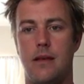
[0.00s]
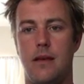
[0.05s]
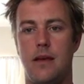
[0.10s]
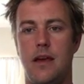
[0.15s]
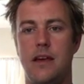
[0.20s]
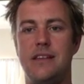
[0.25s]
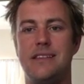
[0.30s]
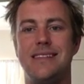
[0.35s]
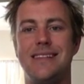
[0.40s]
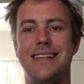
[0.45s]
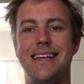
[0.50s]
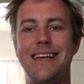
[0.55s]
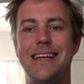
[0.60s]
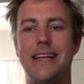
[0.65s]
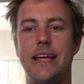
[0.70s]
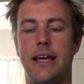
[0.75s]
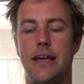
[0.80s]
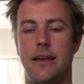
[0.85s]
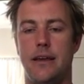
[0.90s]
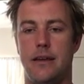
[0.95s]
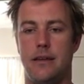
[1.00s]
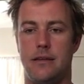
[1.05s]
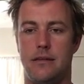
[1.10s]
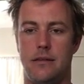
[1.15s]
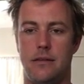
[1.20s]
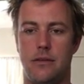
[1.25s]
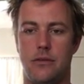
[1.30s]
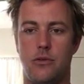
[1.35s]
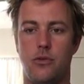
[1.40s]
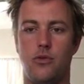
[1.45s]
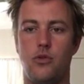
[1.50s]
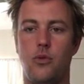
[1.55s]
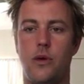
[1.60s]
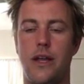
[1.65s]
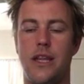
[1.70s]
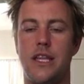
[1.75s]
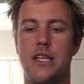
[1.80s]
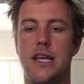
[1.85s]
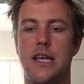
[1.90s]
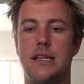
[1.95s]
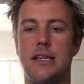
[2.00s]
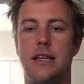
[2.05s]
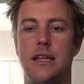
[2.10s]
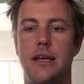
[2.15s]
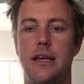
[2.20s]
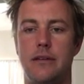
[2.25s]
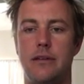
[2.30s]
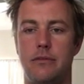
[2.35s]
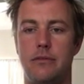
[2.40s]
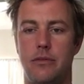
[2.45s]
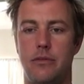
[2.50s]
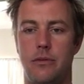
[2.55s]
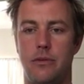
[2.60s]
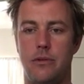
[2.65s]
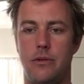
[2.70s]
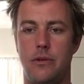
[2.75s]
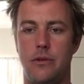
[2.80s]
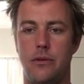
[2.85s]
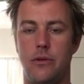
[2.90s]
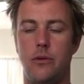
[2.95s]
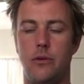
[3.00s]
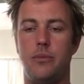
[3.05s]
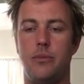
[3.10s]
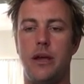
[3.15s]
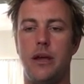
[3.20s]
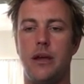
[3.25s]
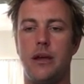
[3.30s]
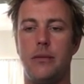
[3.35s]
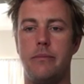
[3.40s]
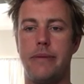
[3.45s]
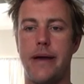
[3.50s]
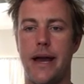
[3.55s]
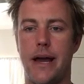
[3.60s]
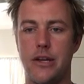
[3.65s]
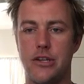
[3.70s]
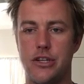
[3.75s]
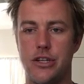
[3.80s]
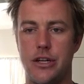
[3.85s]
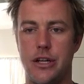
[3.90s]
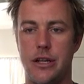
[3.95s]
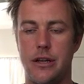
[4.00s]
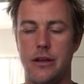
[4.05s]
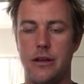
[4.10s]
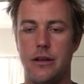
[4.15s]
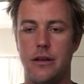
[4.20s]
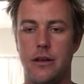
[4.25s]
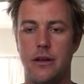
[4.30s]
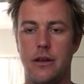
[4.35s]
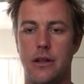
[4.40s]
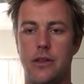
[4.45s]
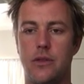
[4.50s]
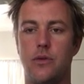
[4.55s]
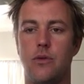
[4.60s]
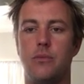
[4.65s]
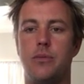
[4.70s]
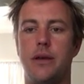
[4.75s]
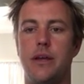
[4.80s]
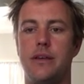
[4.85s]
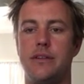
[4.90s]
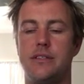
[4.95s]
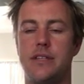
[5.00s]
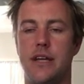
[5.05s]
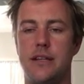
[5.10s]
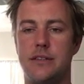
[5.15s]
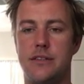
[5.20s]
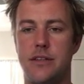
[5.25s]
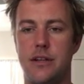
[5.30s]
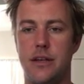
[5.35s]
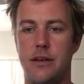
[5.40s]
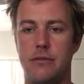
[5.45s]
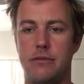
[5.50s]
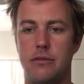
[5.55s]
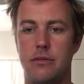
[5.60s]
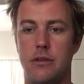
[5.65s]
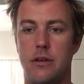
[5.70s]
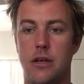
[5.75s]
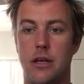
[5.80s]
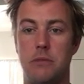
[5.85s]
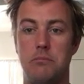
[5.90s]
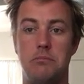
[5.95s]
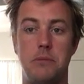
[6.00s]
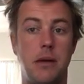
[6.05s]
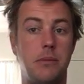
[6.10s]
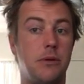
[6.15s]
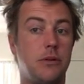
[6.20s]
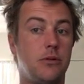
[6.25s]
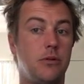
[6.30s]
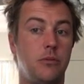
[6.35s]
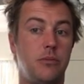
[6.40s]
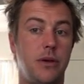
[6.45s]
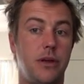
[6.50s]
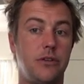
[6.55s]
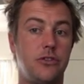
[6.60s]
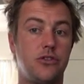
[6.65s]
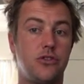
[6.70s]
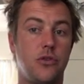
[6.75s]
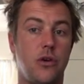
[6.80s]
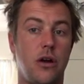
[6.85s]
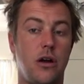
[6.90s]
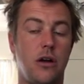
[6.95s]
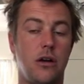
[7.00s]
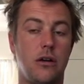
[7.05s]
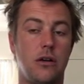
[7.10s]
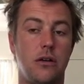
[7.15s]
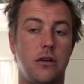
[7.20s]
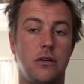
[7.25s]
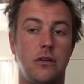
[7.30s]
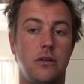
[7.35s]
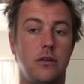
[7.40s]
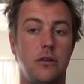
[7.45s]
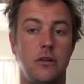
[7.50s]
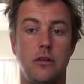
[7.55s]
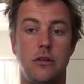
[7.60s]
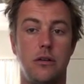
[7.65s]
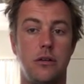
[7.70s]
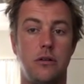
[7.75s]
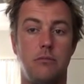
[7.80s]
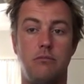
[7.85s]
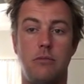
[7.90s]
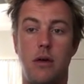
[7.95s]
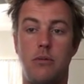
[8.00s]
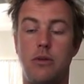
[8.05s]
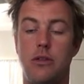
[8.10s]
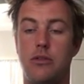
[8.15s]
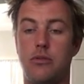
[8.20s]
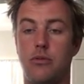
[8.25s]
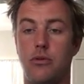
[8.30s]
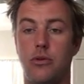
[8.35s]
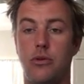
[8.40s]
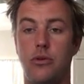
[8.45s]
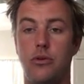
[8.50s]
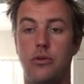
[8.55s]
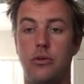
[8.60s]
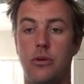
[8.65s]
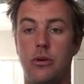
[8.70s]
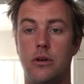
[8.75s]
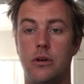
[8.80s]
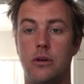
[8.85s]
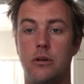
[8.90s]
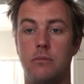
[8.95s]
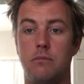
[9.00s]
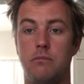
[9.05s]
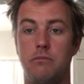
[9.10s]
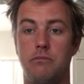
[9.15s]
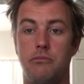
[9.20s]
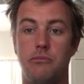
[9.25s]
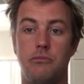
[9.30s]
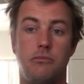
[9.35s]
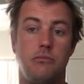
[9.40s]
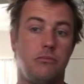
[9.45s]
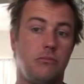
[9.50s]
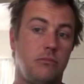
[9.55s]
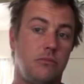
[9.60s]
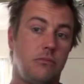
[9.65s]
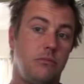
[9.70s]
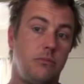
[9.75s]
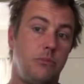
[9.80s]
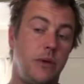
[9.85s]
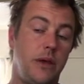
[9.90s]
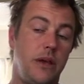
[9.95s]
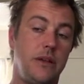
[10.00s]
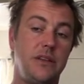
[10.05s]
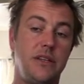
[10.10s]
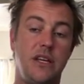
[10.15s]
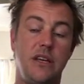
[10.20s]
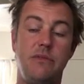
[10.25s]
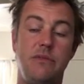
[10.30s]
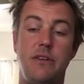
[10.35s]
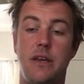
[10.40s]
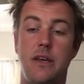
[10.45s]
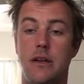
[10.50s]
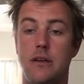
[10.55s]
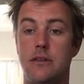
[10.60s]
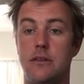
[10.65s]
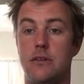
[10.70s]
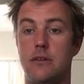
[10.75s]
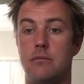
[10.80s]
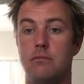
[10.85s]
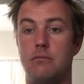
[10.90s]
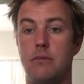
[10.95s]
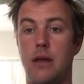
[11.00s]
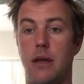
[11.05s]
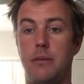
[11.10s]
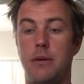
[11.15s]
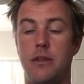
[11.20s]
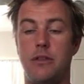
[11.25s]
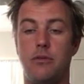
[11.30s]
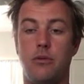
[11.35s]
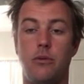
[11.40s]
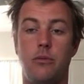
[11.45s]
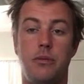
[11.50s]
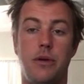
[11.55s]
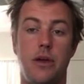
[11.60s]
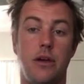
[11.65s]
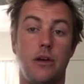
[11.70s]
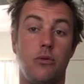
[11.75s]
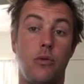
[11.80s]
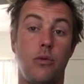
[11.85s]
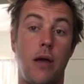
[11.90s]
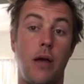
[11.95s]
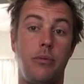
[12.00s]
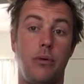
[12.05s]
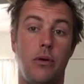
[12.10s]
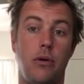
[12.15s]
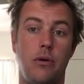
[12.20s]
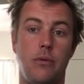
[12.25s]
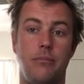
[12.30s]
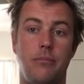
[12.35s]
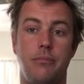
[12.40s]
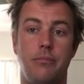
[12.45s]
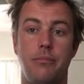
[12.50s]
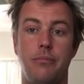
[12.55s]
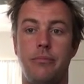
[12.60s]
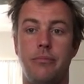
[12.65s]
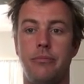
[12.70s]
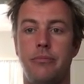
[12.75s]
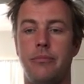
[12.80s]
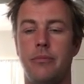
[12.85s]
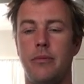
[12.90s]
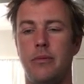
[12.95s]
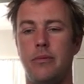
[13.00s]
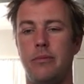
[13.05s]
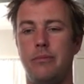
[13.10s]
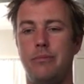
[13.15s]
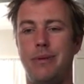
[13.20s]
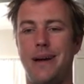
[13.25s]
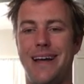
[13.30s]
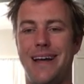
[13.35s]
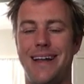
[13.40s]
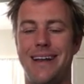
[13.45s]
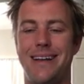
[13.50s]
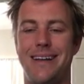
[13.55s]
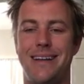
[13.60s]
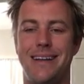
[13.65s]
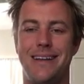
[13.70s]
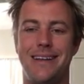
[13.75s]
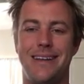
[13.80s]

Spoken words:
is leading through the way that they live, through being compassionate, through being sensitive, maybe through being strong. maybe through being deviant, maybe through being a rebel. But